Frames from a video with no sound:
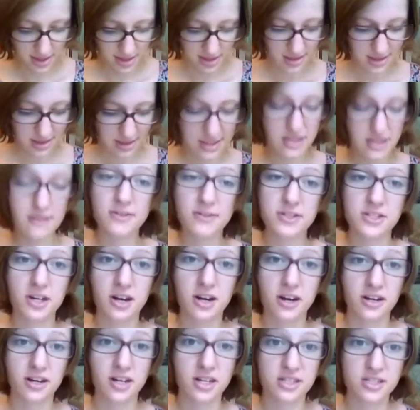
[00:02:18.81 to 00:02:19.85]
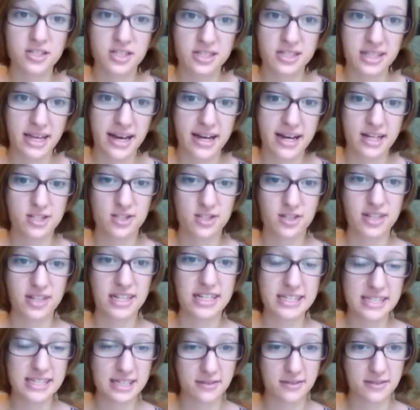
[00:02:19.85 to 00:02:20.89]
Silver tarnish is actually
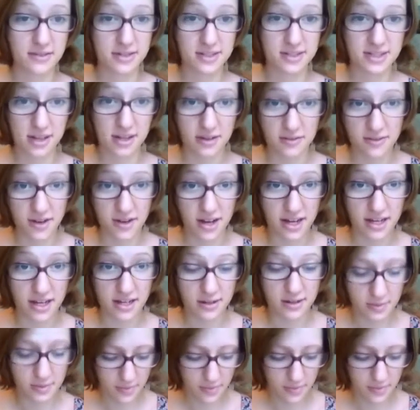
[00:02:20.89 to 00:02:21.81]
silver sulfide,